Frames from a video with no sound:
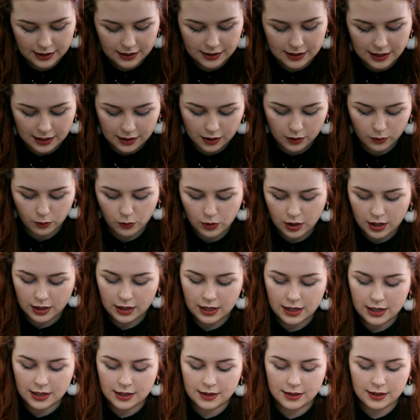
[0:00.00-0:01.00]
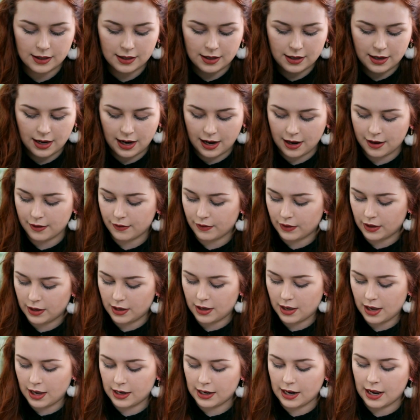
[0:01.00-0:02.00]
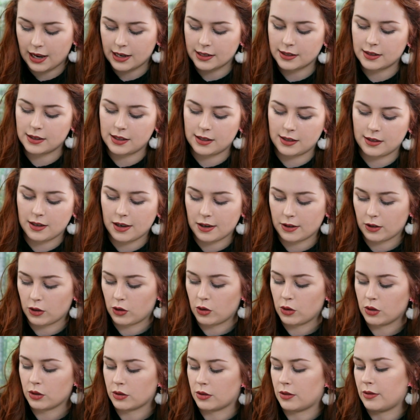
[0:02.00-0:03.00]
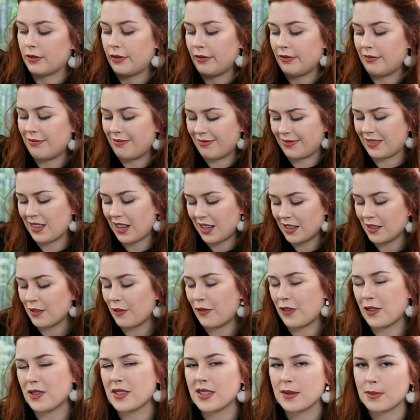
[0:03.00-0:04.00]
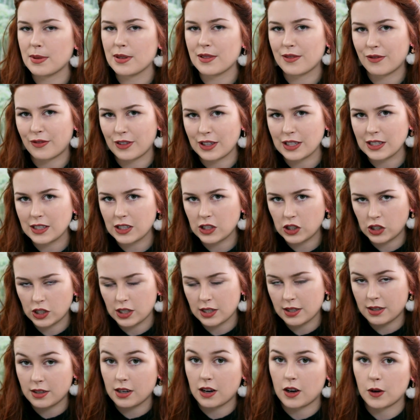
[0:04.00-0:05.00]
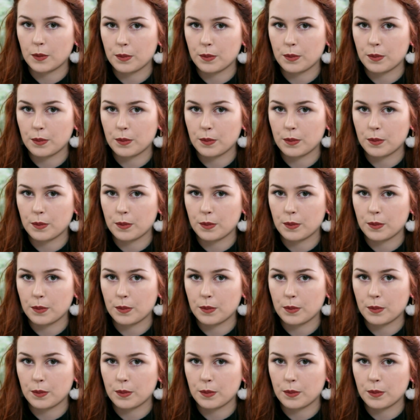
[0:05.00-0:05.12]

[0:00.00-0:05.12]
second one is navy and has this kind of cool, kind of feels a bit vintagey style